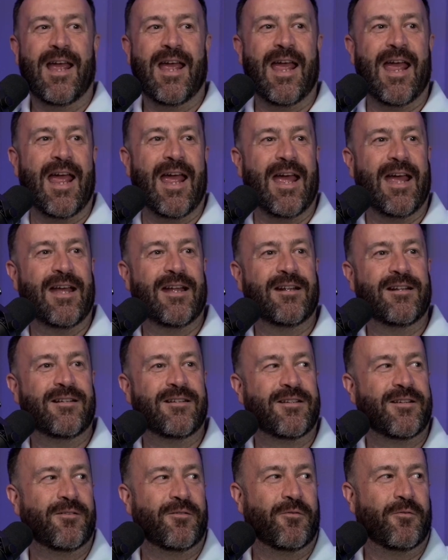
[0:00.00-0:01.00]

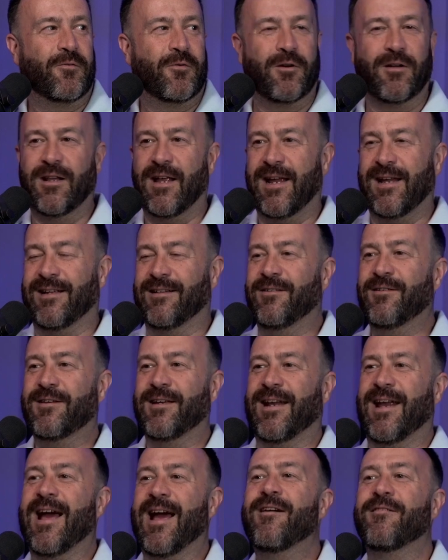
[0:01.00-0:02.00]
And we're like, look
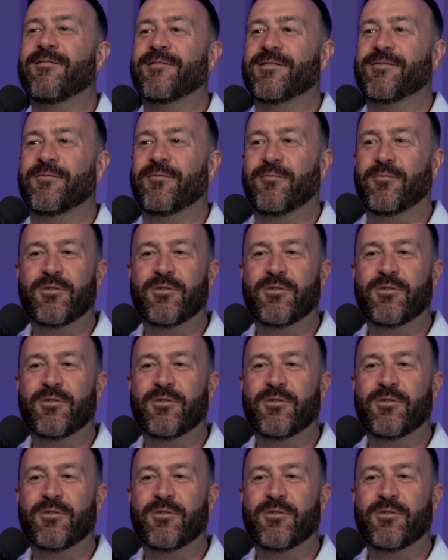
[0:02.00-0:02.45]
at a house?